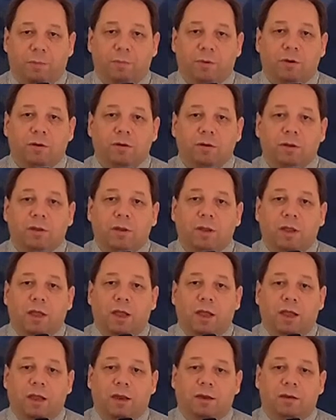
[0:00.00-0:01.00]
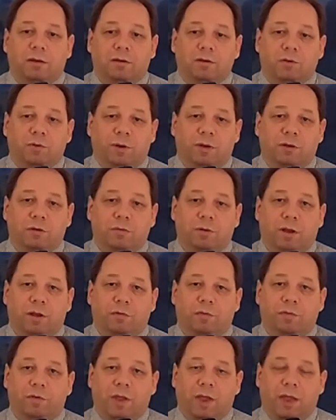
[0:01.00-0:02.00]
November and
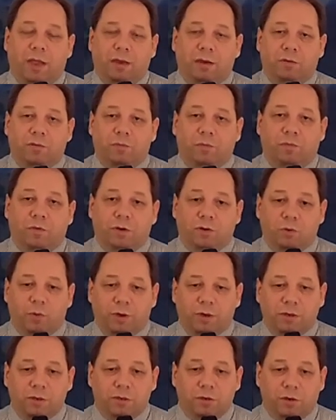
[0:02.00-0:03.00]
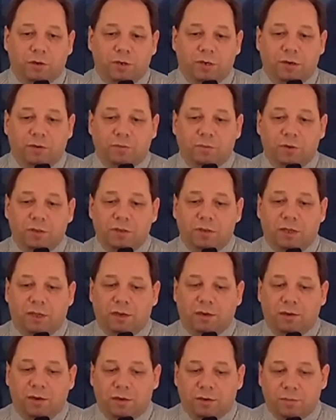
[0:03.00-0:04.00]
2012. And for 2013, we
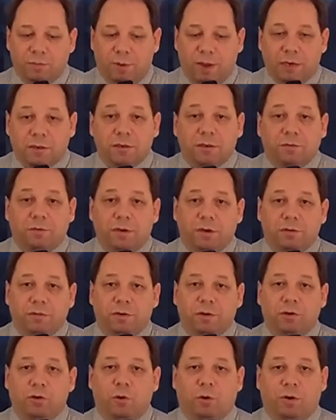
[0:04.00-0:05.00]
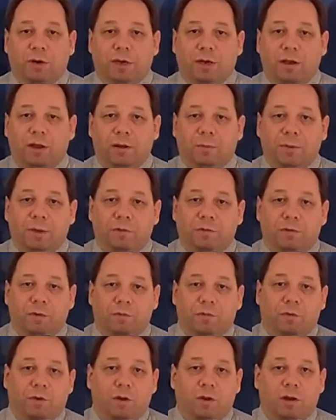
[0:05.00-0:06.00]
think there's massive inventory coming
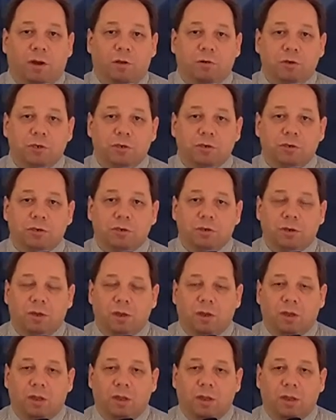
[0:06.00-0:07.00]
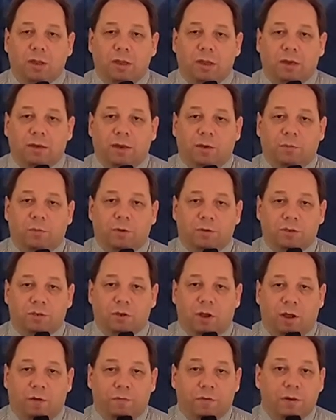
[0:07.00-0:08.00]
from foreclosures that will
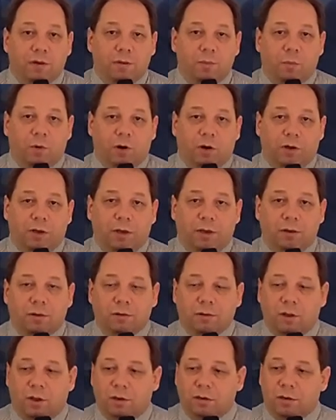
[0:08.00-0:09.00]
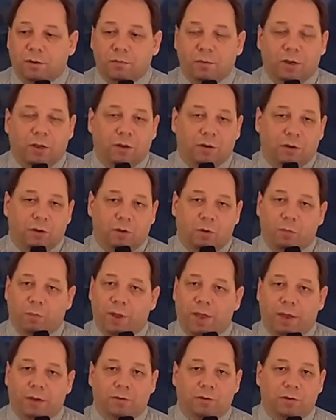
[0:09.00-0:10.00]
soften the market. Not that we're going to go
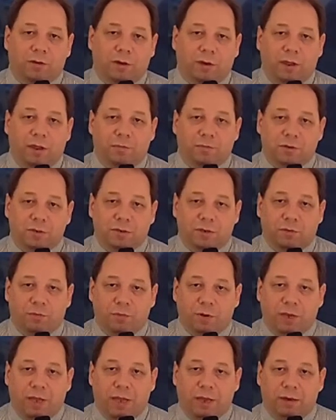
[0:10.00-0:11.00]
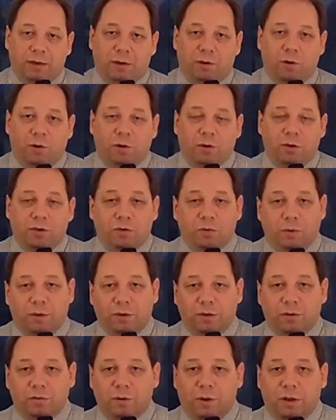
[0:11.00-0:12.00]
back to the levels that we had in early
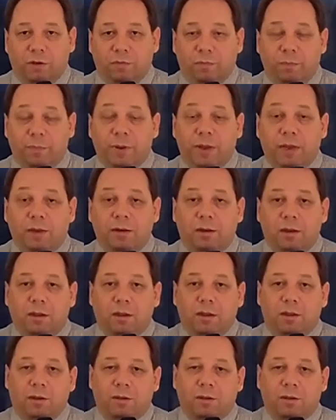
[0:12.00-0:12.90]
2012, but